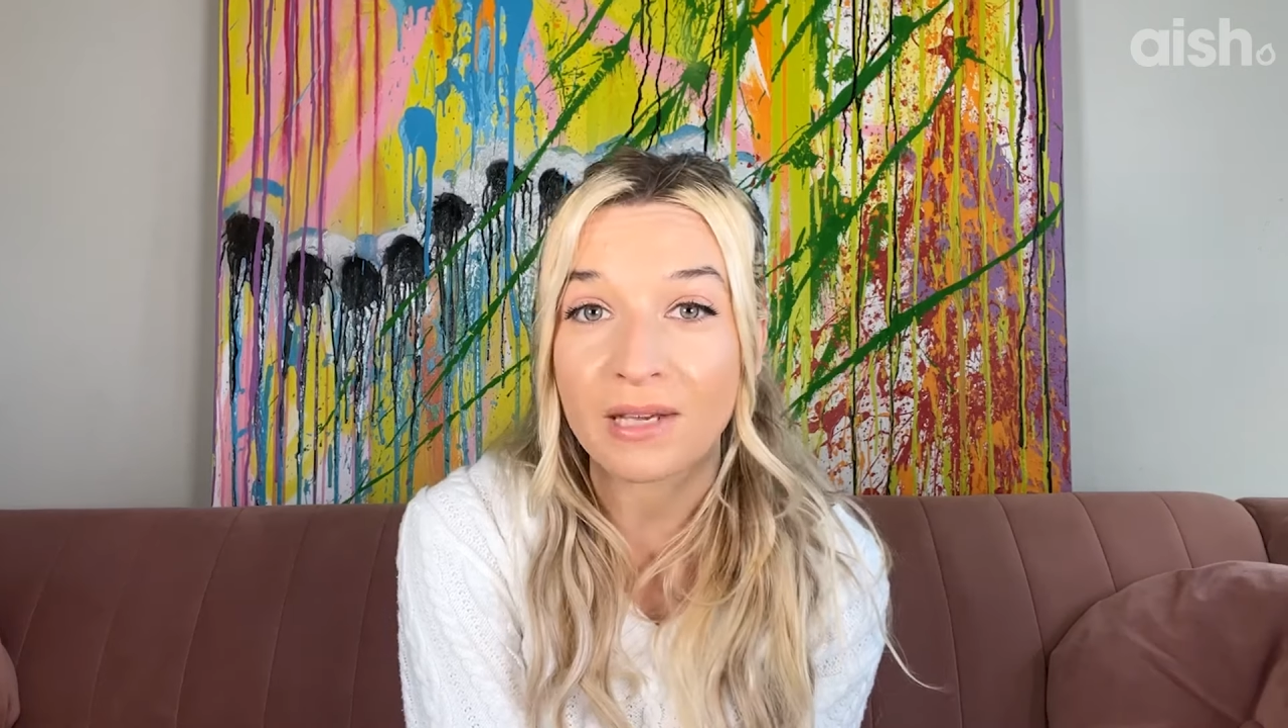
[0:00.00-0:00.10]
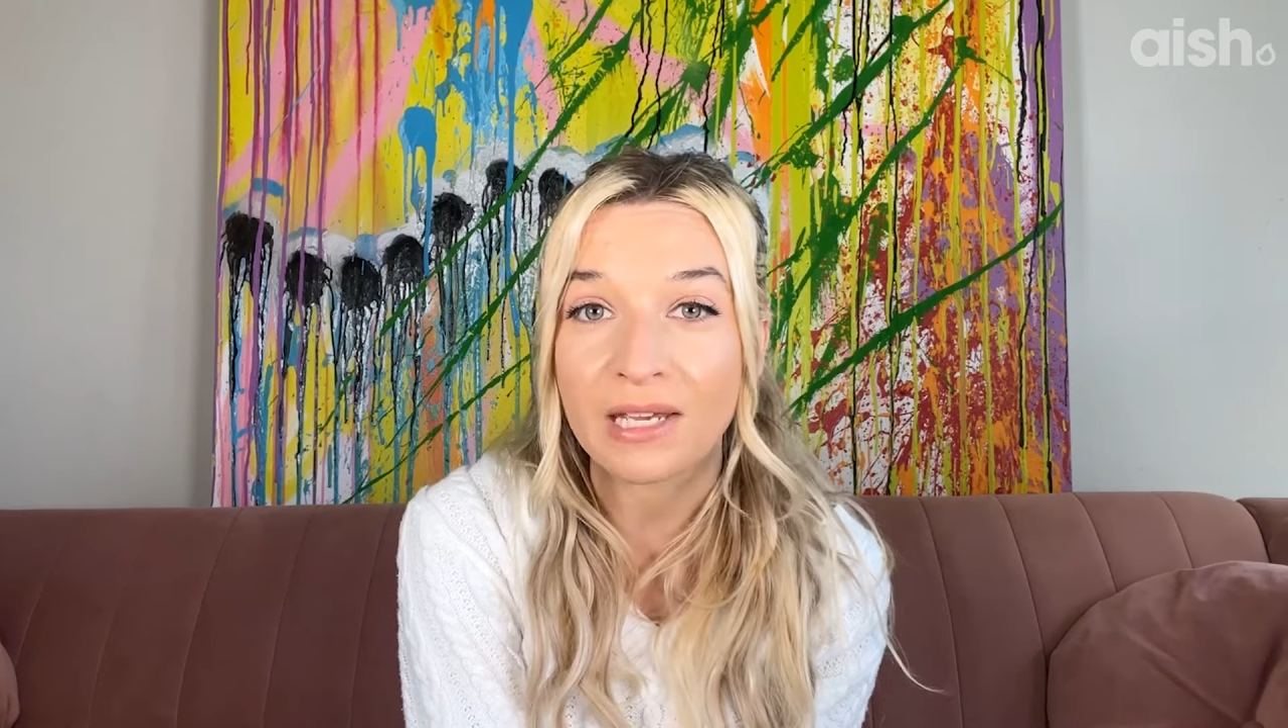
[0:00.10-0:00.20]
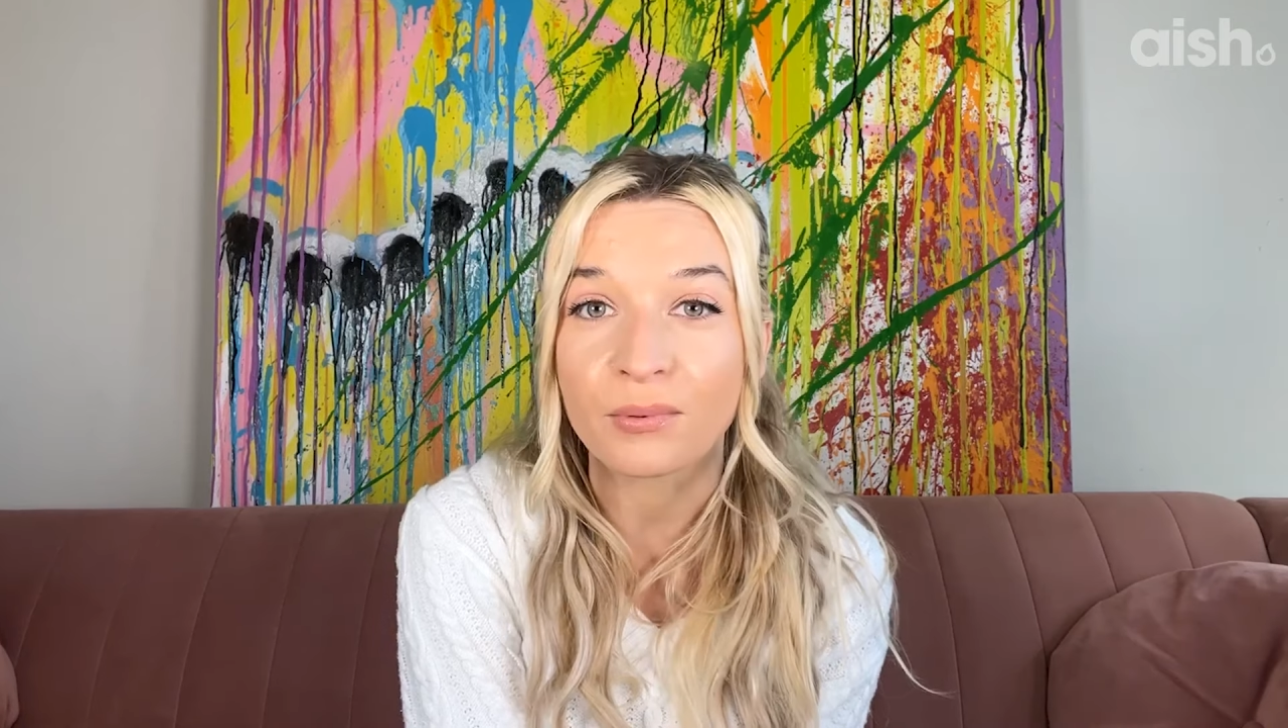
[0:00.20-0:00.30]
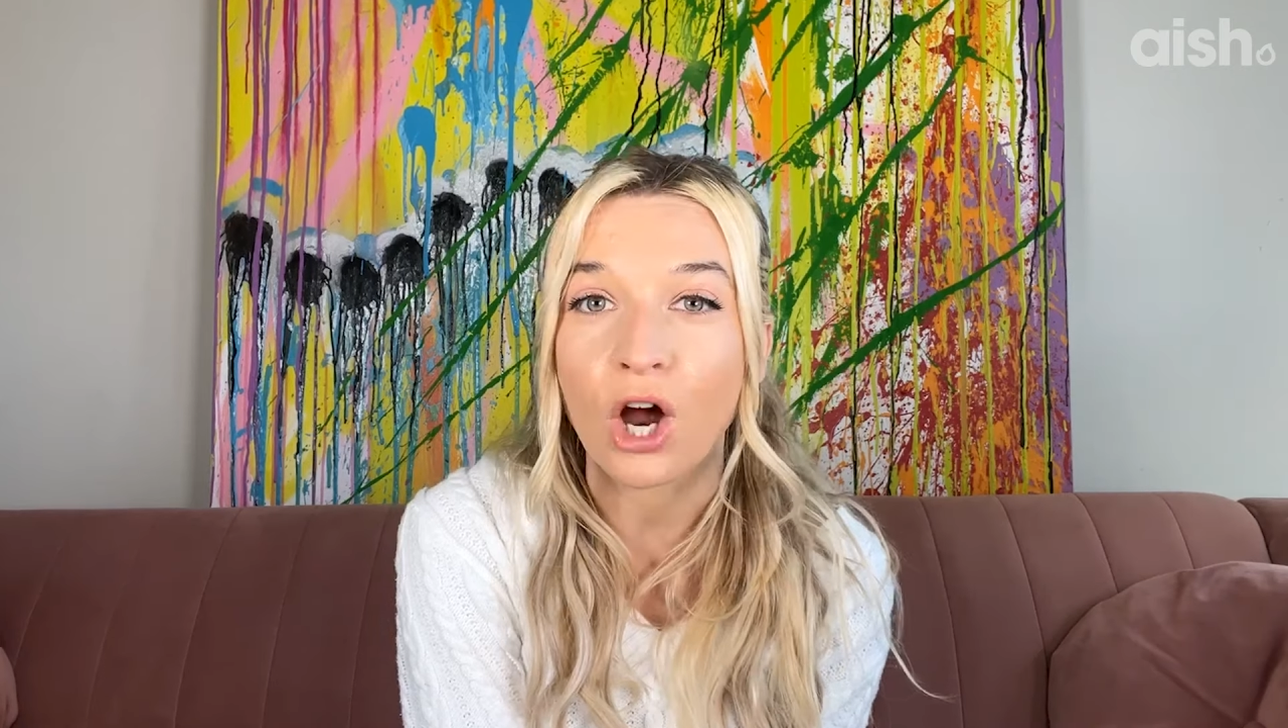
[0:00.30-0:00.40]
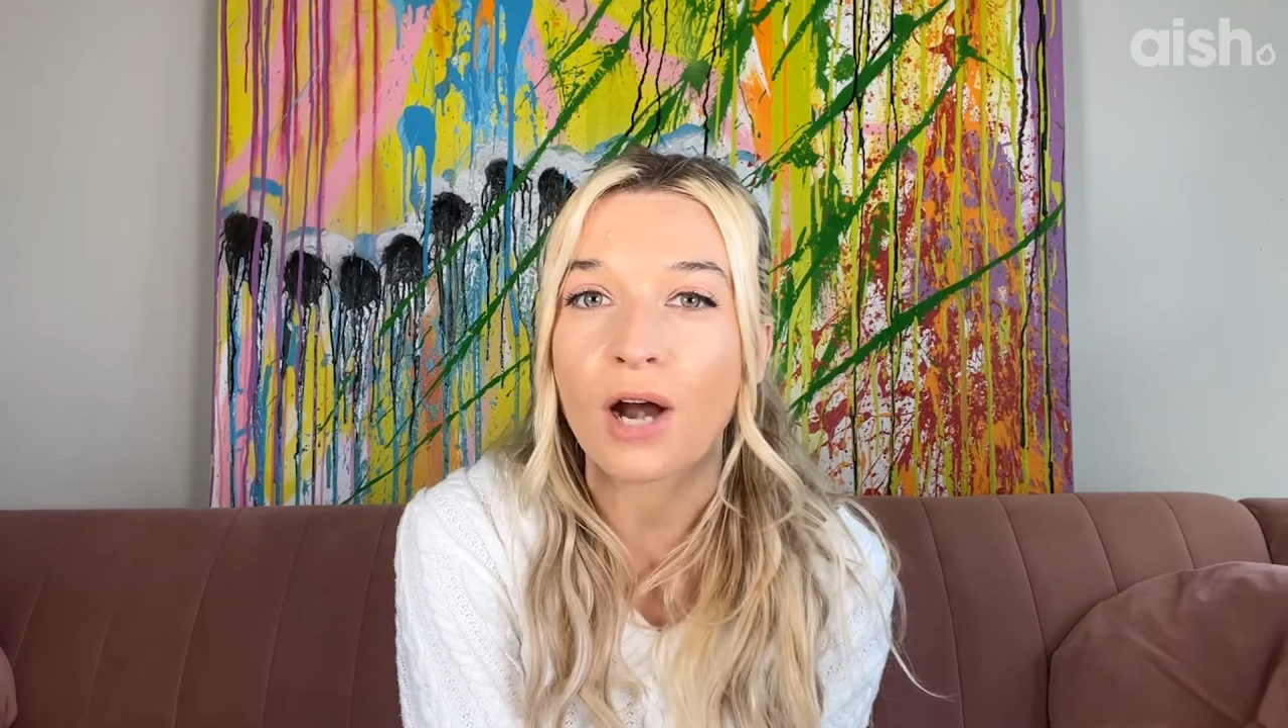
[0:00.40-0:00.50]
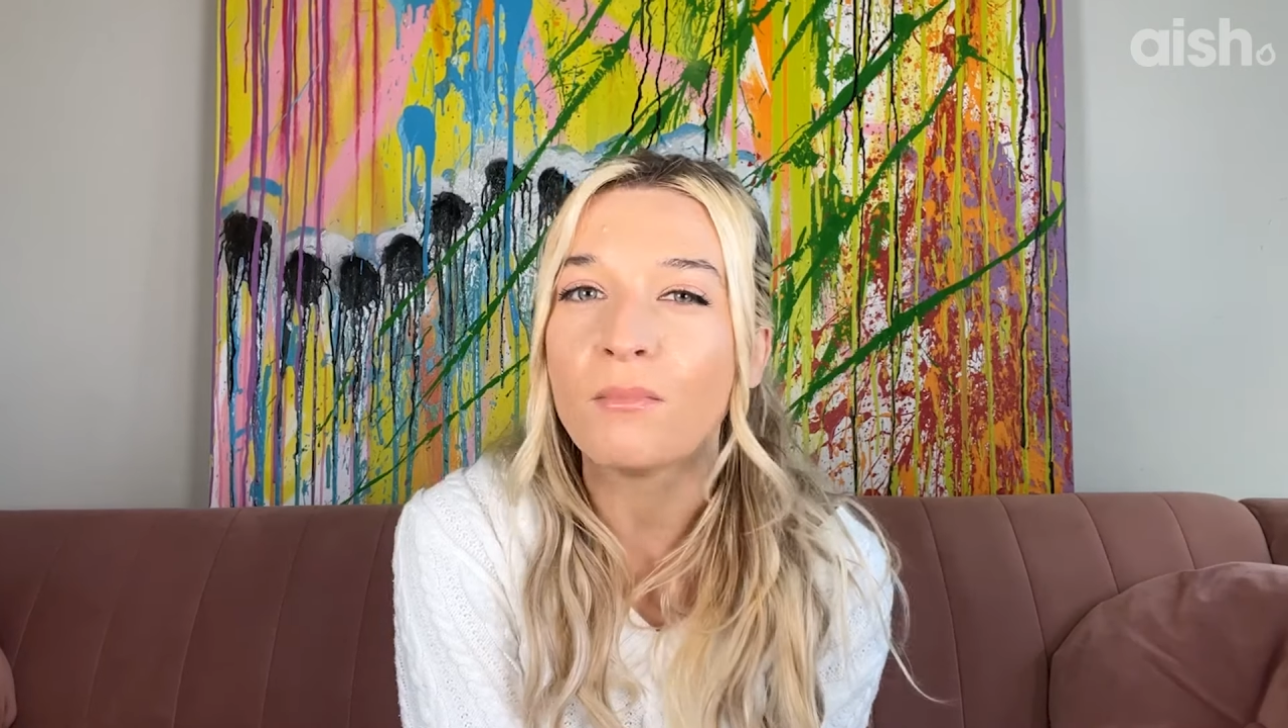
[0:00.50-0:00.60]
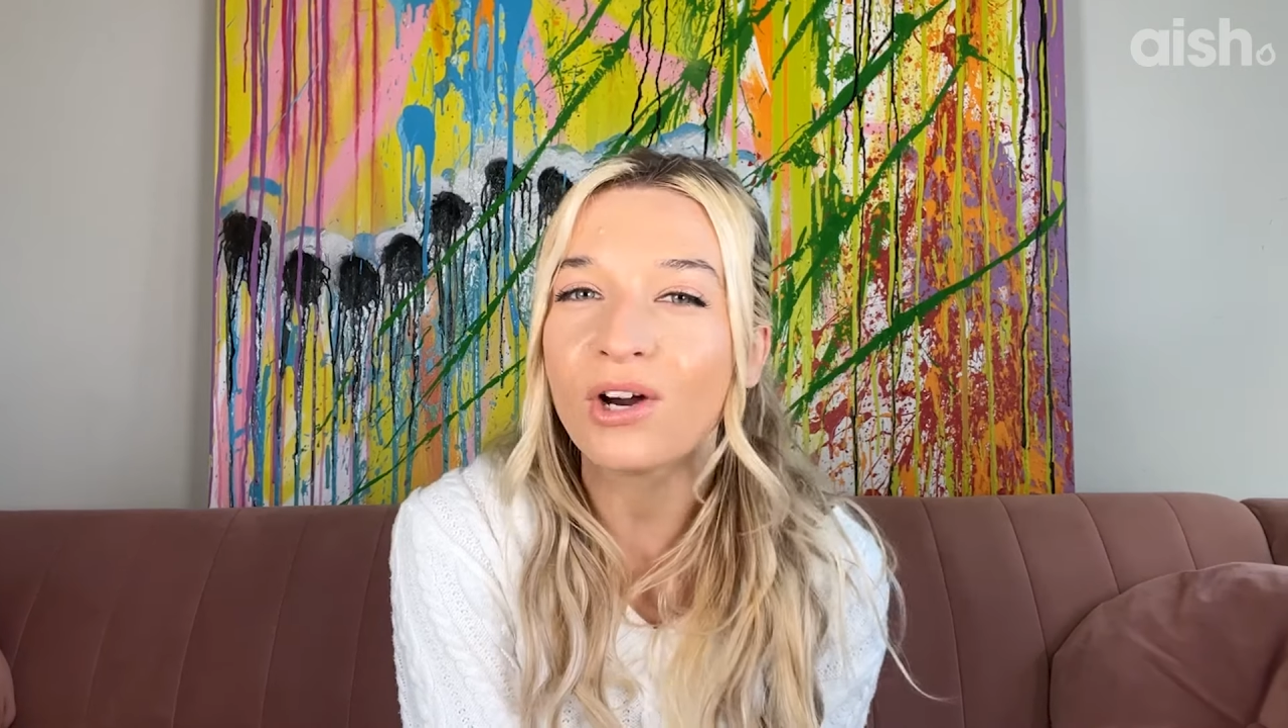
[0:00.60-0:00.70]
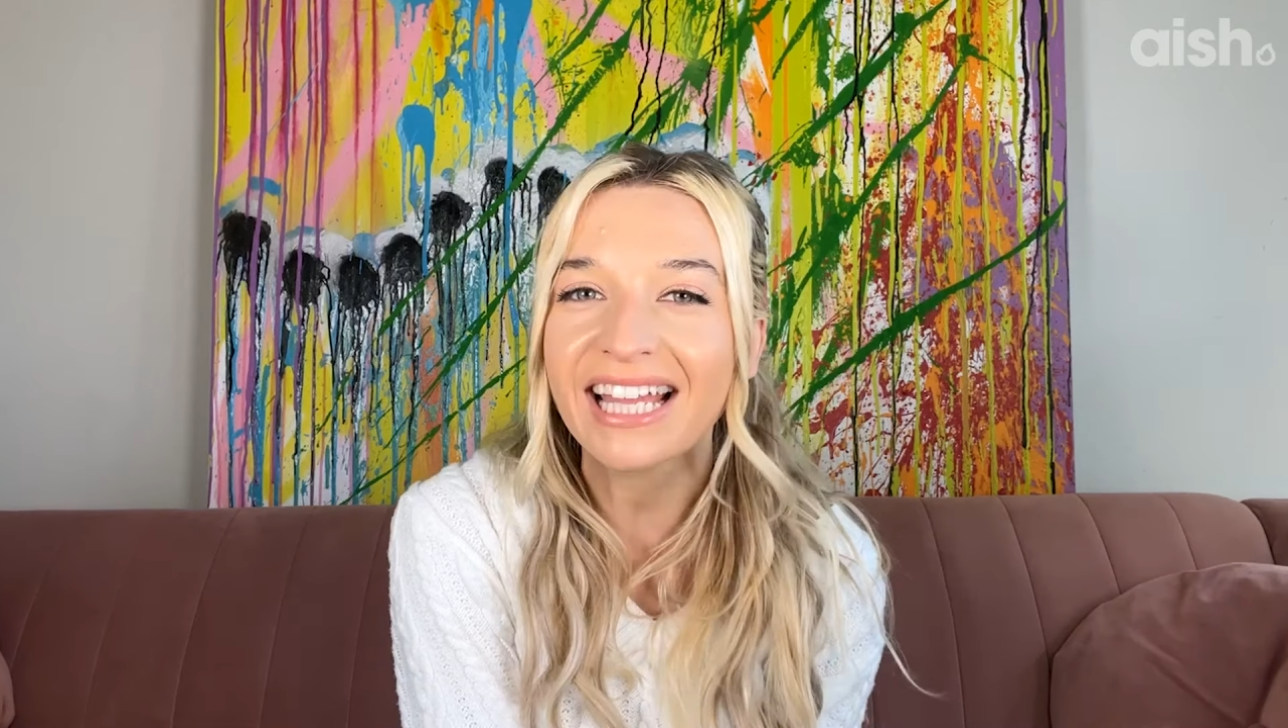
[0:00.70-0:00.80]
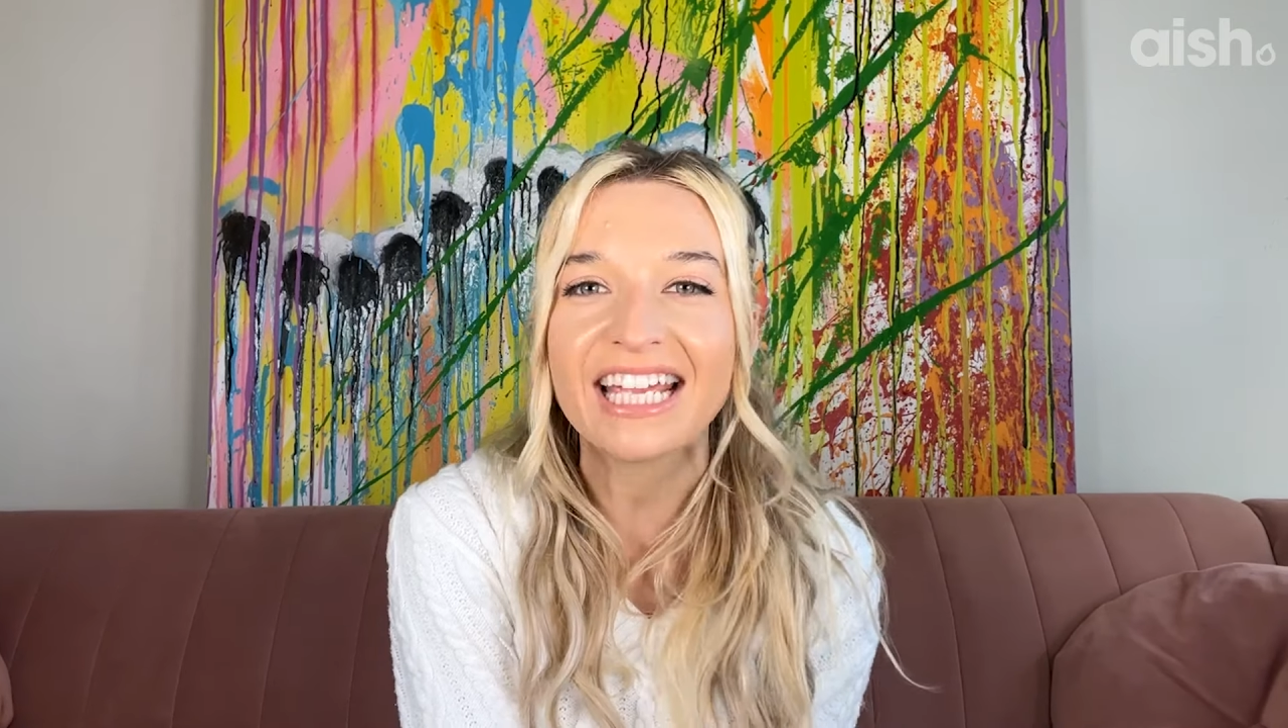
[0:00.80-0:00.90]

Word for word: people are more